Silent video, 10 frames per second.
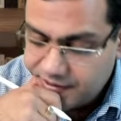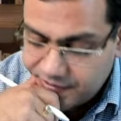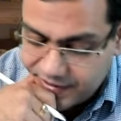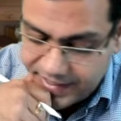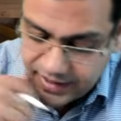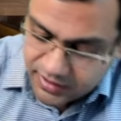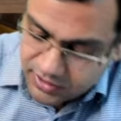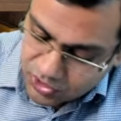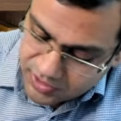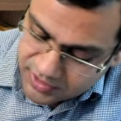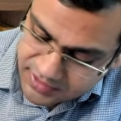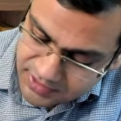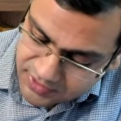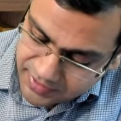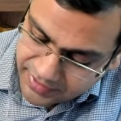Right? So this
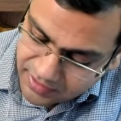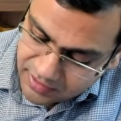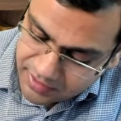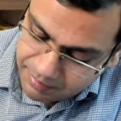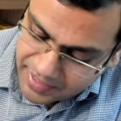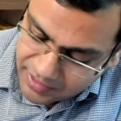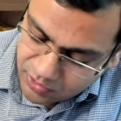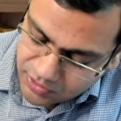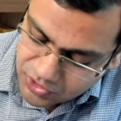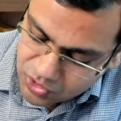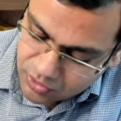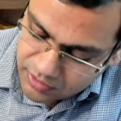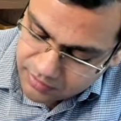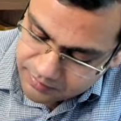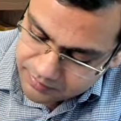is returned back to the store.
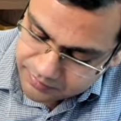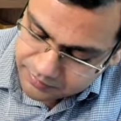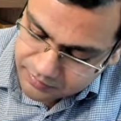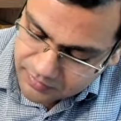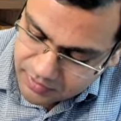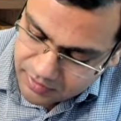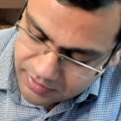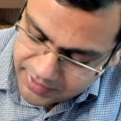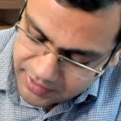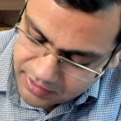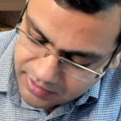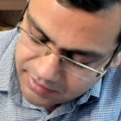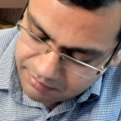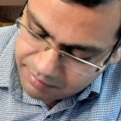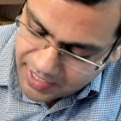
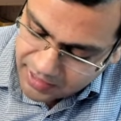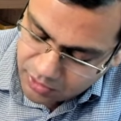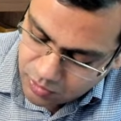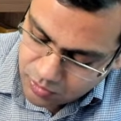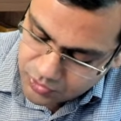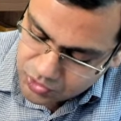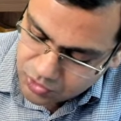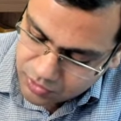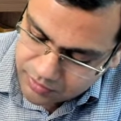Returned back to store.